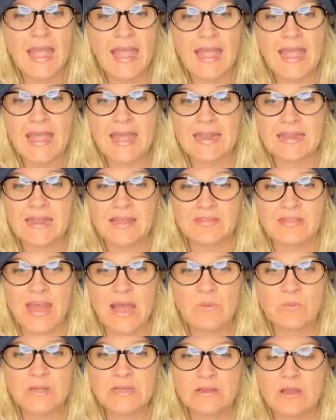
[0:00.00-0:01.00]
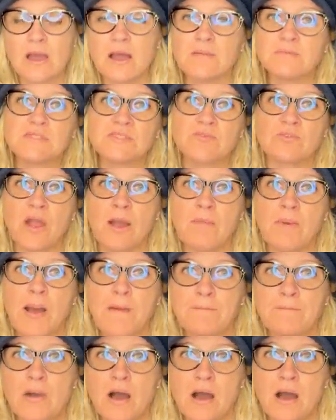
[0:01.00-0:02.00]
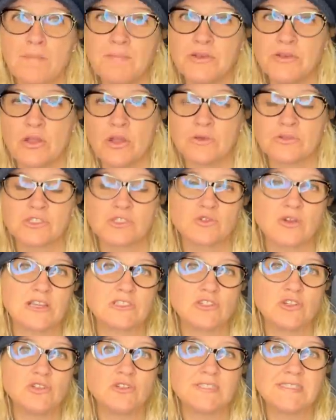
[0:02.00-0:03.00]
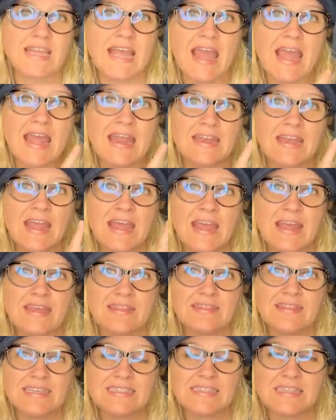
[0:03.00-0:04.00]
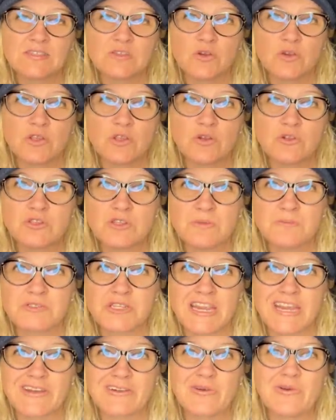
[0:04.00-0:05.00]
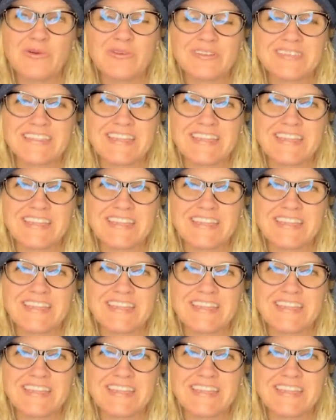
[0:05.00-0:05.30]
And that one comes from Mom Knows Treasures, and this is her YouTube channel.